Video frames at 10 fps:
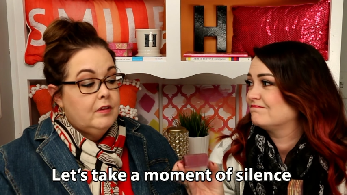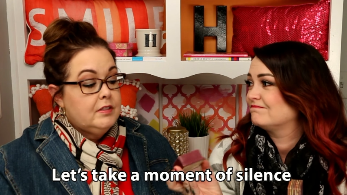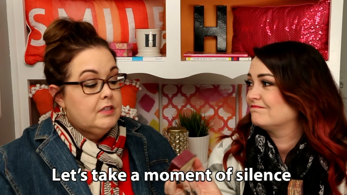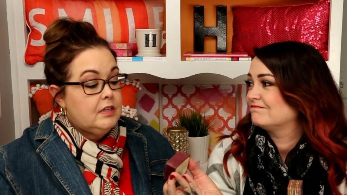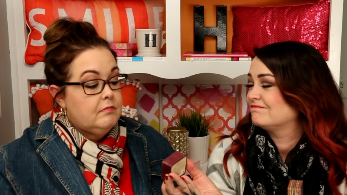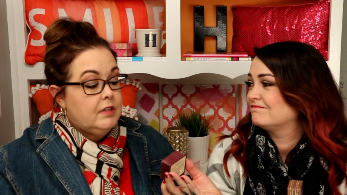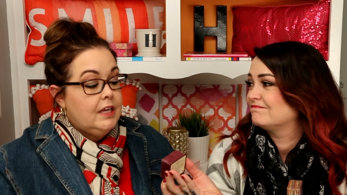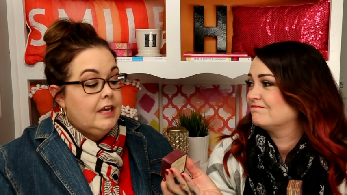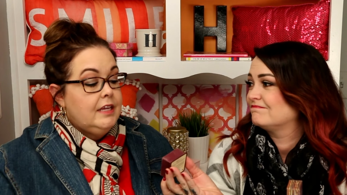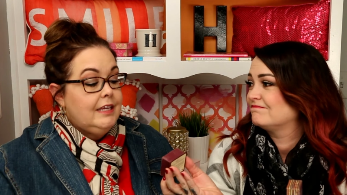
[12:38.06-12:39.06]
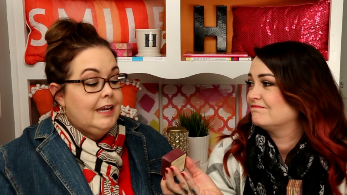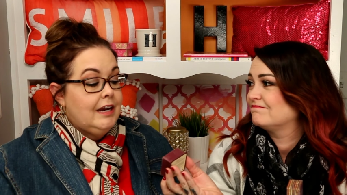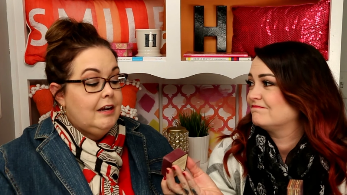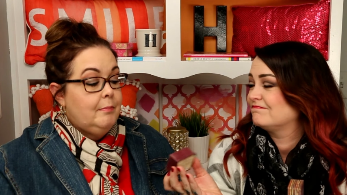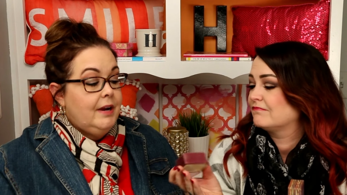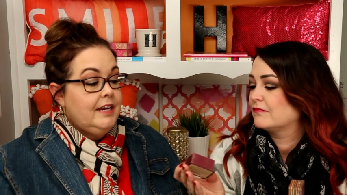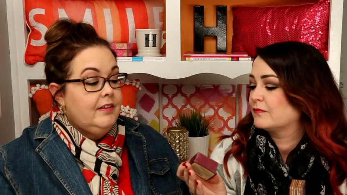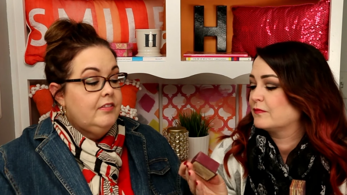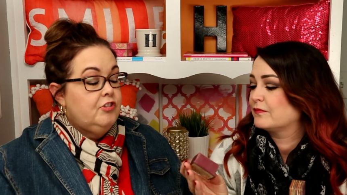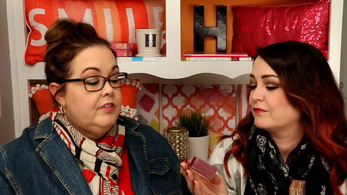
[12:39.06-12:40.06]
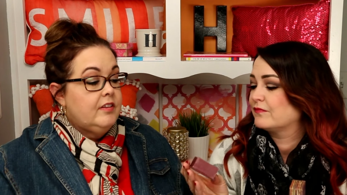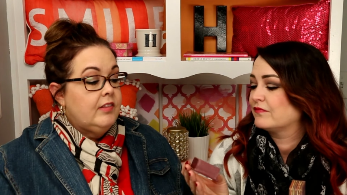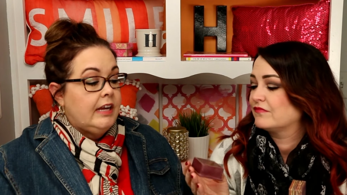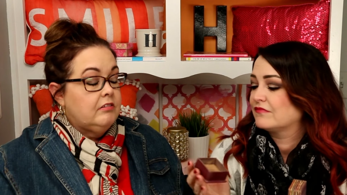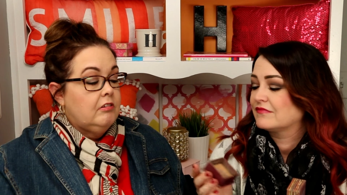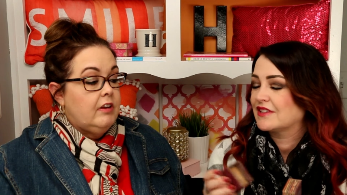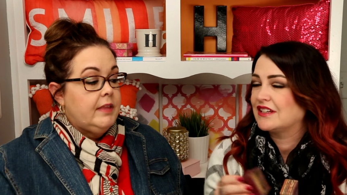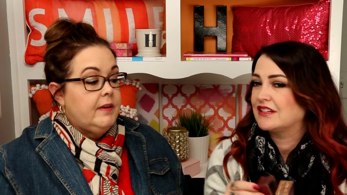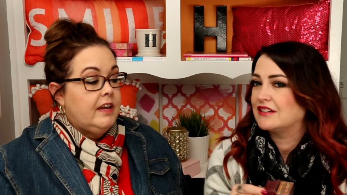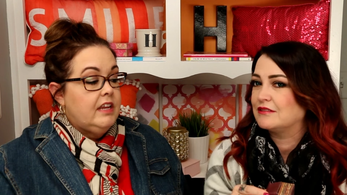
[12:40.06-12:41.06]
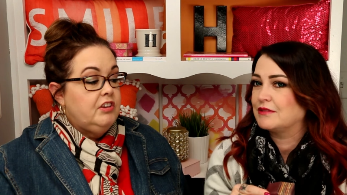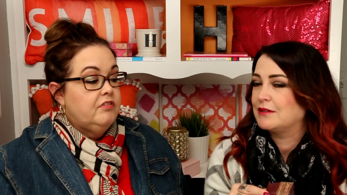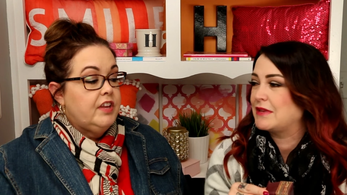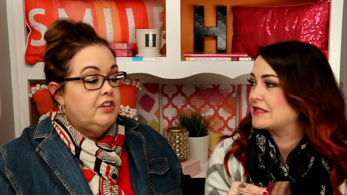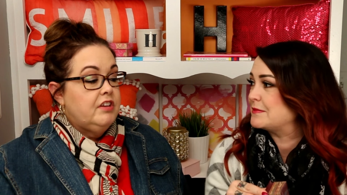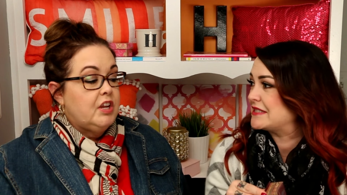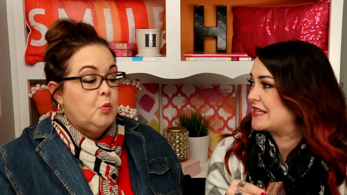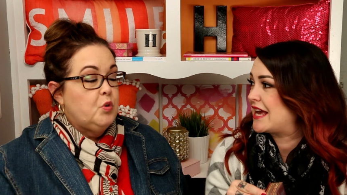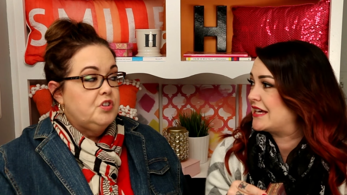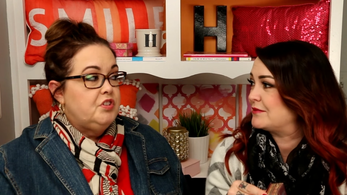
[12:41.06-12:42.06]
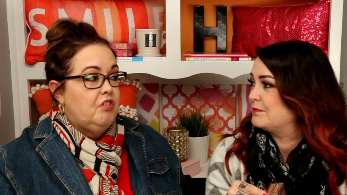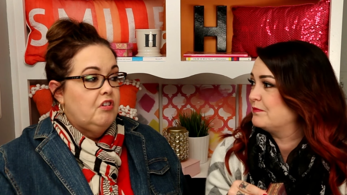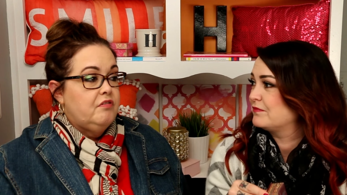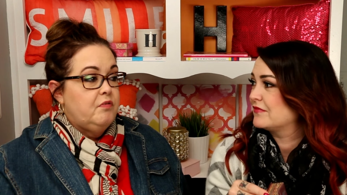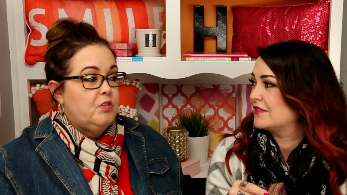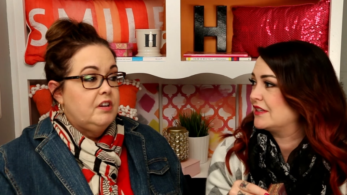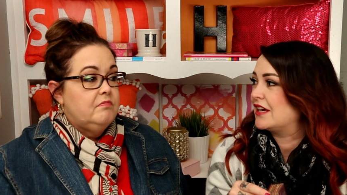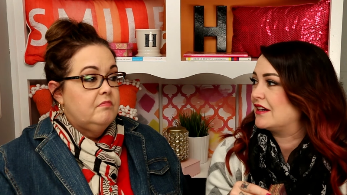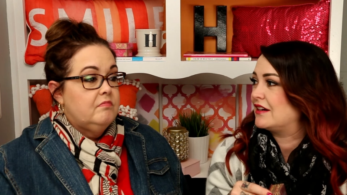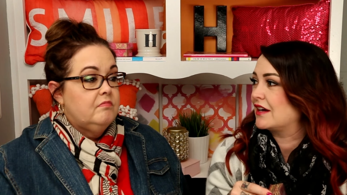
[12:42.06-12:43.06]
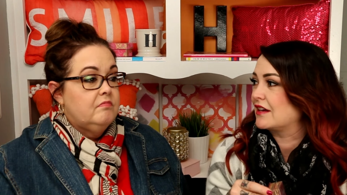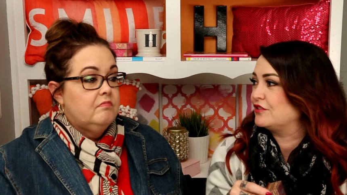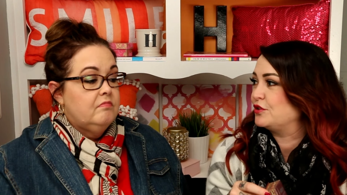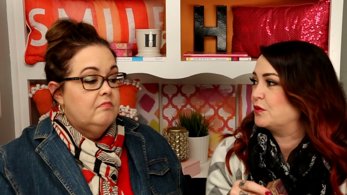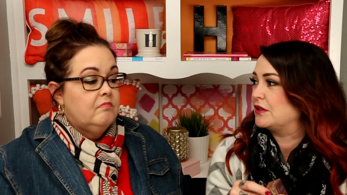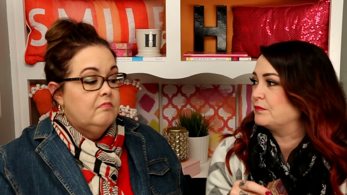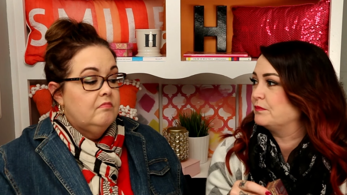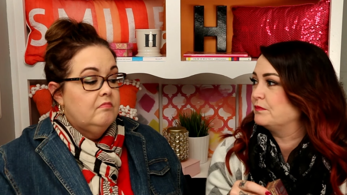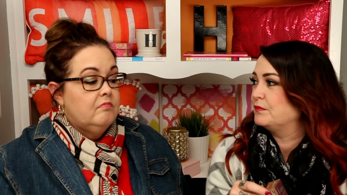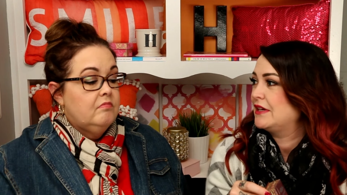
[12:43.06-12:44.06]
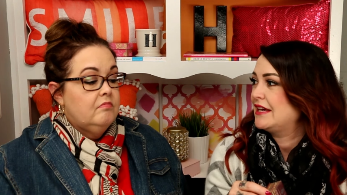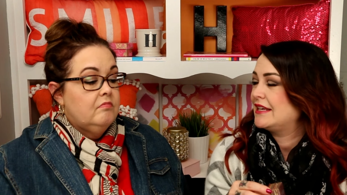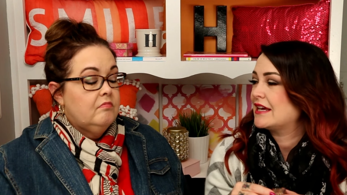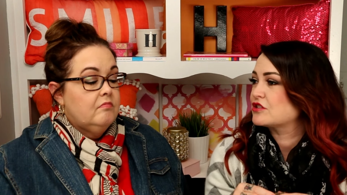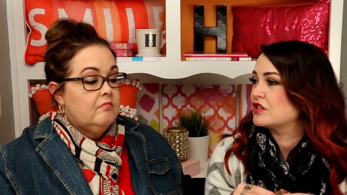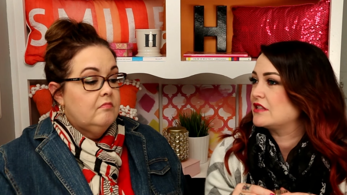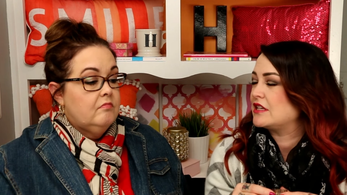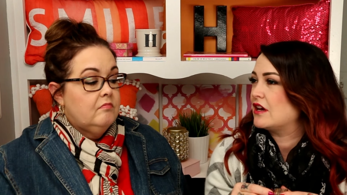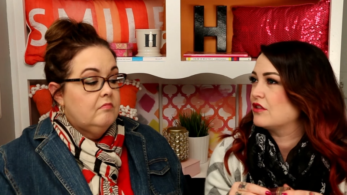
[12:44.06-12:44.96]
Speaker 1: Insane.
Speaker 2: Yeah, mine is just exactly like that, and you like you got to work too hard for it. Yeah,
Speaker 1: I got a new one. And actually, the